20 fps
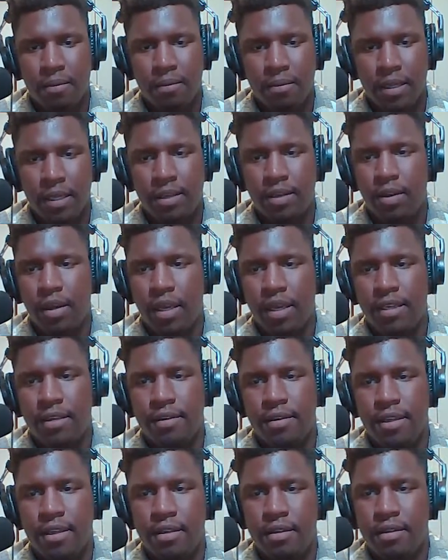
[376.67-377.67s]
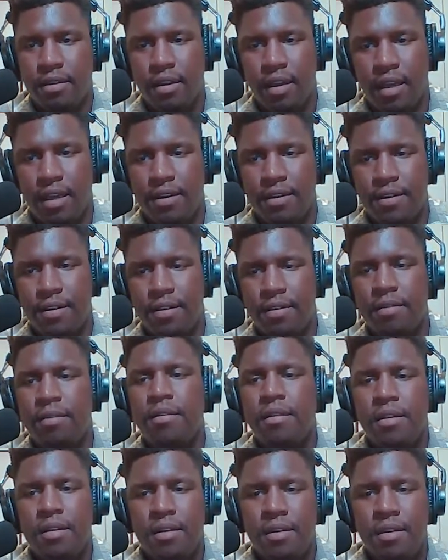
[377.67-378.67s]
Yeah, no, I hear you. I hear you.
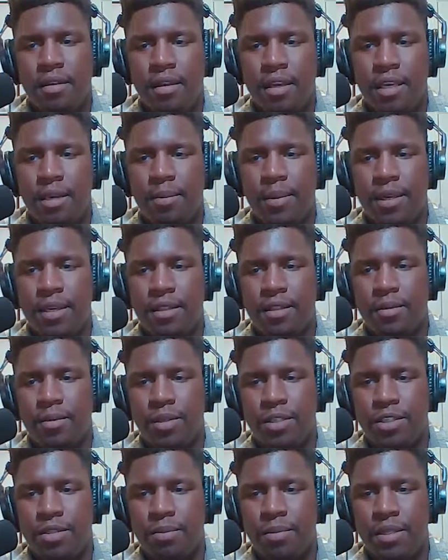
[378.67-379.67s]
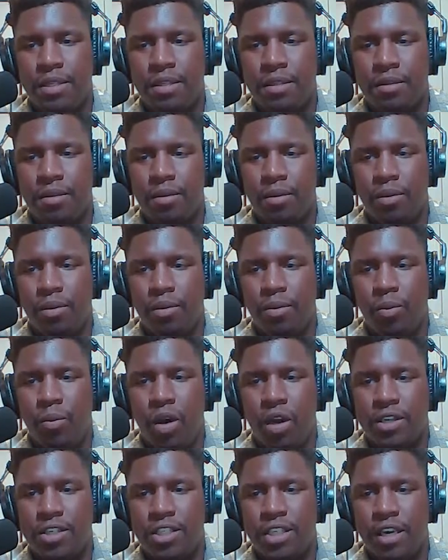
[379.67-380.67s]
Anybody that we should be
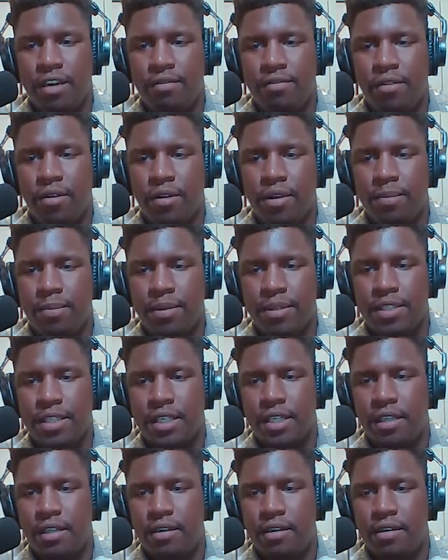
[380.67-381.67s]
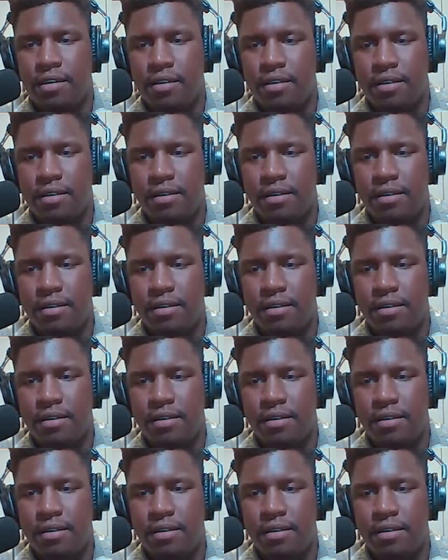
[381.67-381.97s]
watching out for in particular?